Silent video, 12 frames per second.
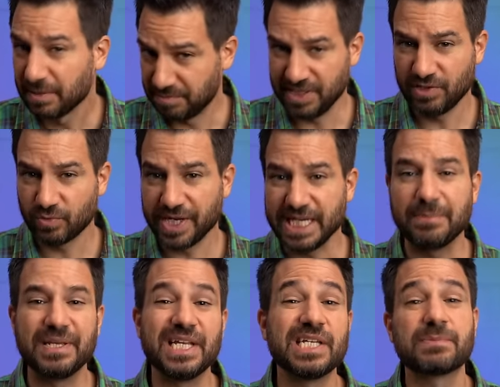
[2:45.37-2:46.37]
Being ready
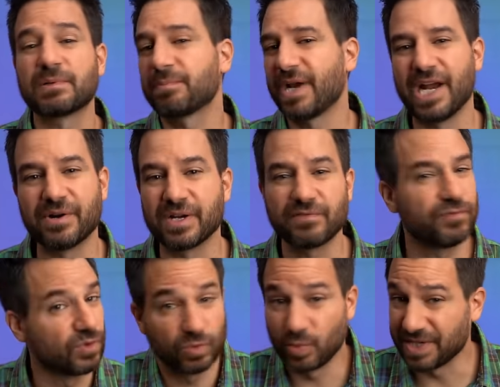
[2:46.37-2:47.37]
means preparing
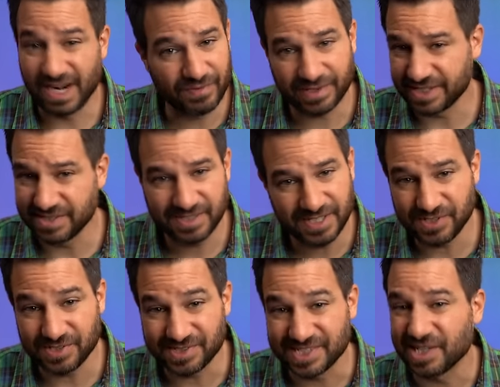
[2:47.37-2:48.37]
for whatever
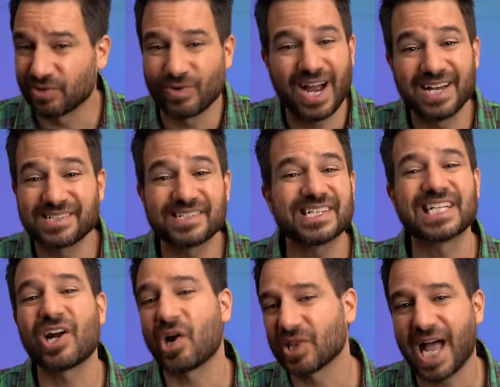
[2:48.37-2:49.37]
contingency arises in
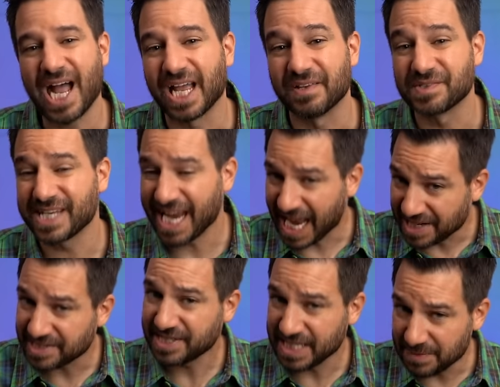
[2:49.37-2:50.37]
our lives
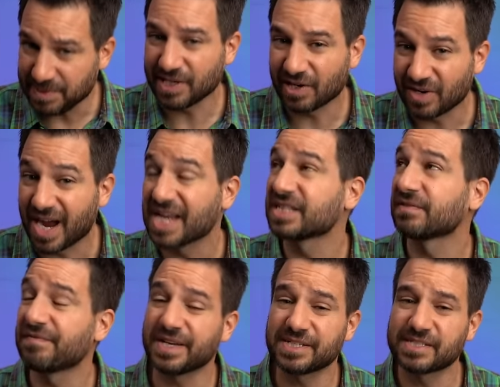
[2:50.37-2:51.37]
and keeping our eyes
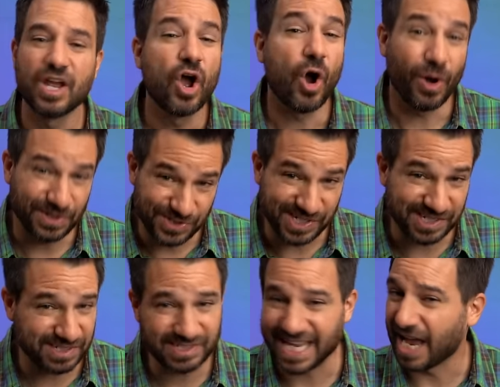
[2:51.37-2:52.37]
fixed on
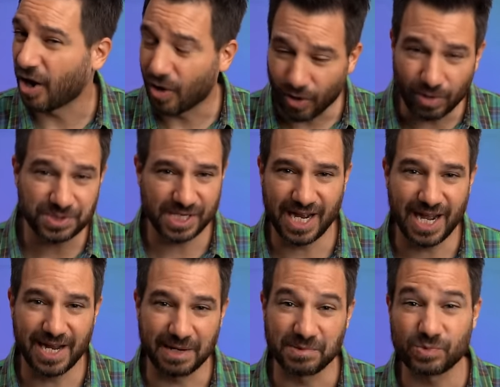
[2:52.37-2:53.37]
Jesus at all
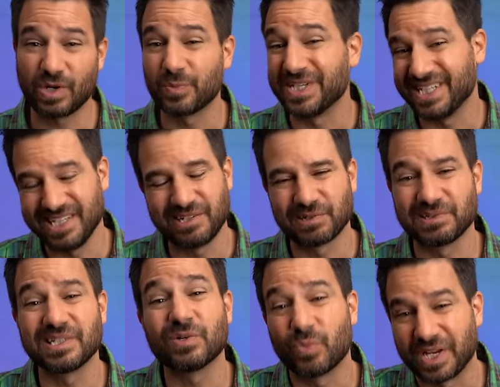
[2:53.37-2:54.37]
times while we
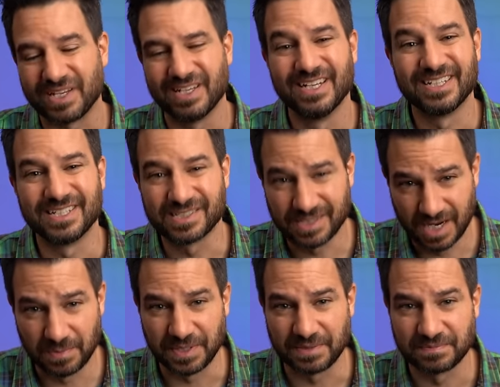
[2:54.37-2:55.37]
eagerly await his
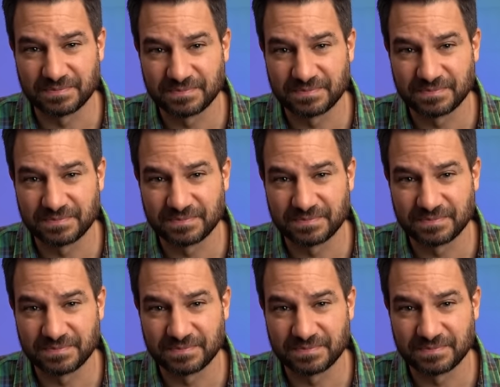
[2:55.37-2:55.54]
coming.